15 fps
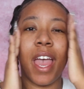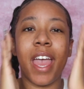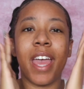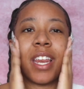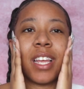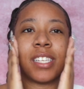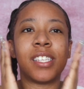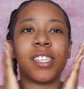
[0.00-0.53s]

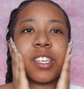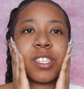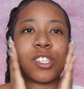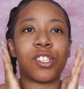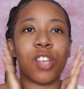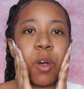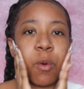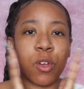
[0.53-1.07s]
It is
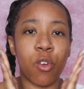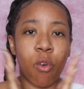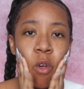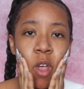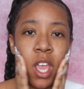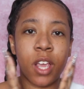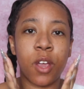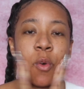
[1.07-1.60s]
so
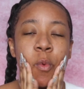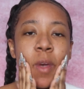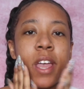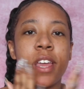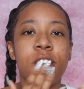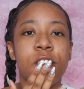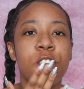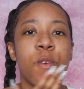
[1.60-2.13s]
annoying
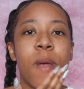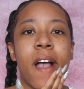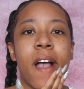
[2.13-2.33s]
when you